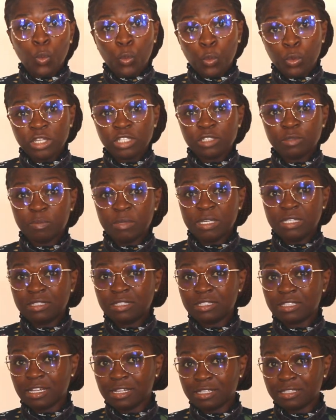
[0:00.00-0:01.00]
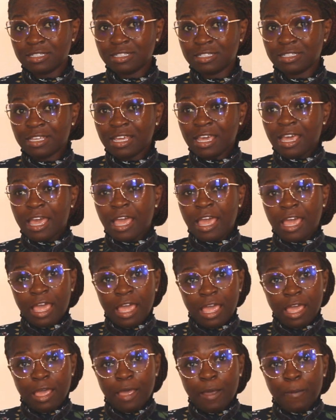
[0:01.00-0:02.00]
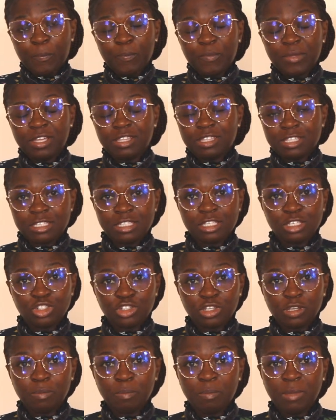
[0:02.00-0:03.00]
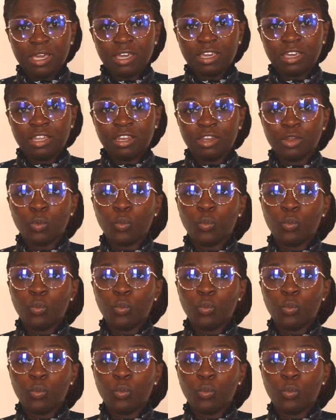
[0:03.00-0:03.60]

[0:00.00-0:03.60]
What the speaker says: which means that in decision making,